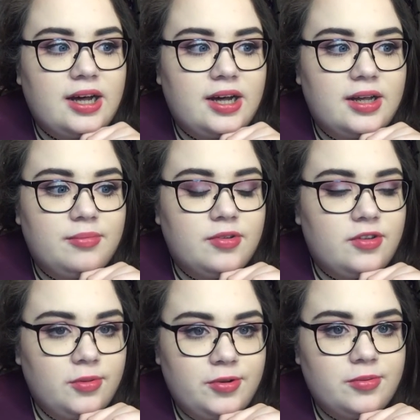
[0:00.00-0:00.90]
I'm
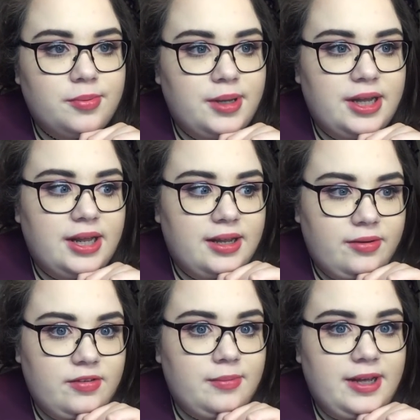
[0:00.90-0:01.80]
super duper pale, and
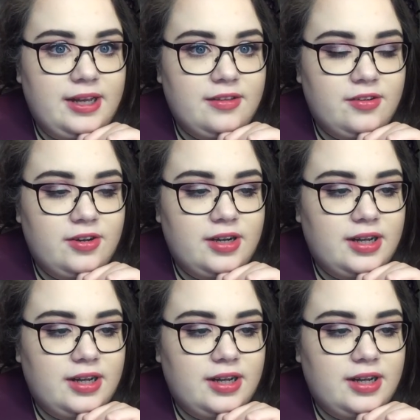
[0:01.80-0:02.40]
that was the palest colour,